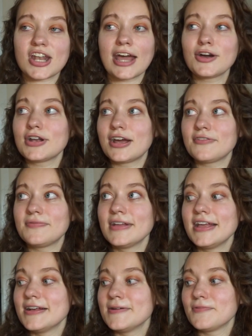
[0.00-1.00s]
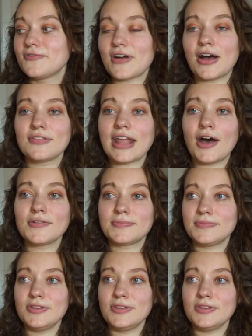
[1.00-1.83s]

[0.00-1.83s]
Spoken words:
I could have found out,